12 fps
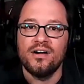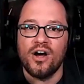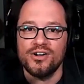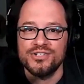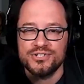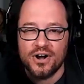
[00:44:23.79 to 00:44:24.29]

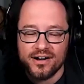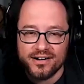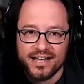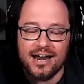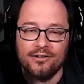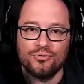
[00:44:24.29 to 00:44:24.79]
are starting
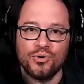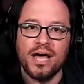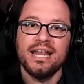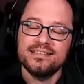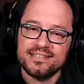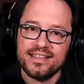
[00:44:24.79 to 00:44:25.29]
to kind of
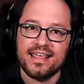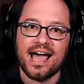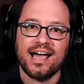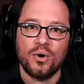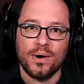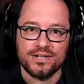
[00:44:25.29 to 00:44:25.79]
run into
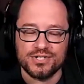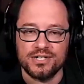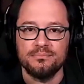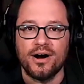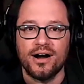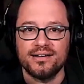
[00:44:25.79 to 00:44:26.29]
that
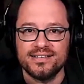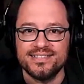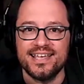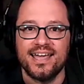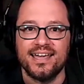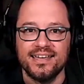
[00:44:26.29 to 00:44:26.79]
question mark to
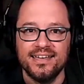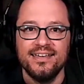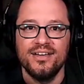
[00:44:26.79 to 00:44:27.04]
say,